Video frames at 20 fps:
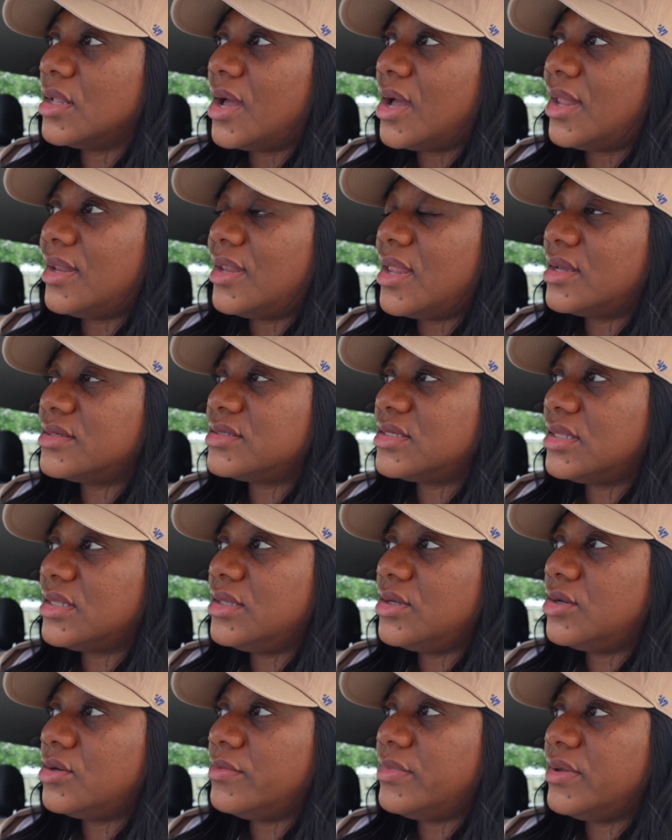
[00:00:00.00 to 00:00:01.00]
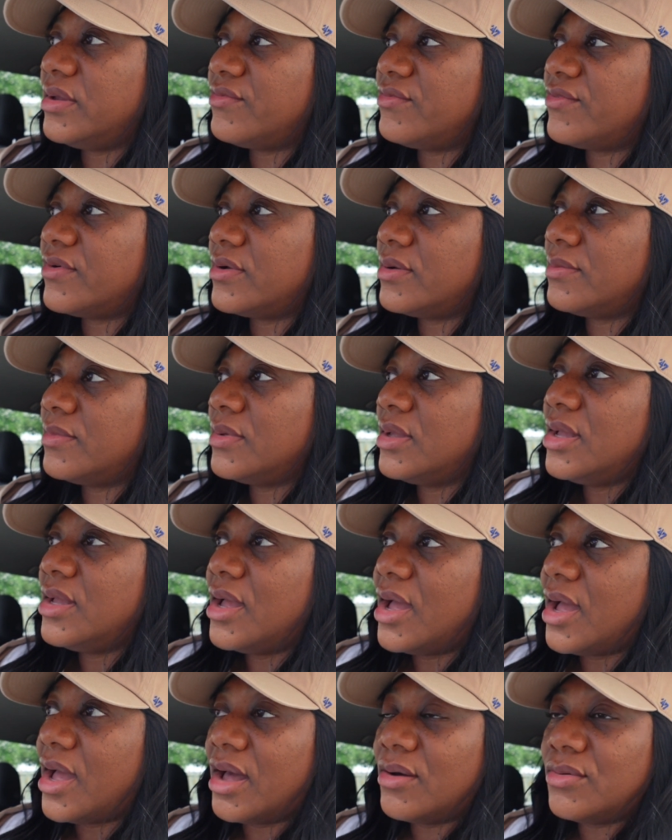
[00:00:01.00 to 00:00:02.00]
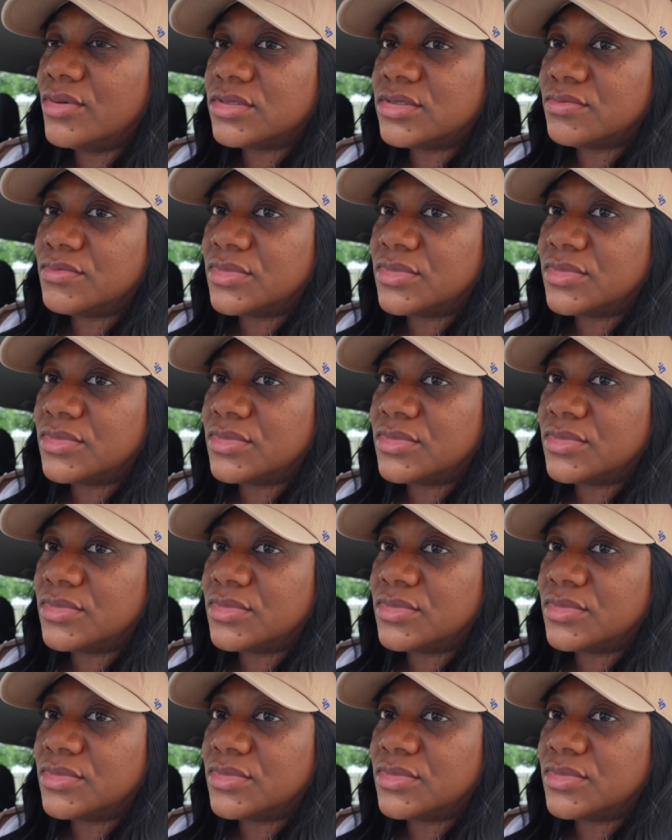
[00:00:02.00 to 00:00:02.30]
I lost a little bit from, I was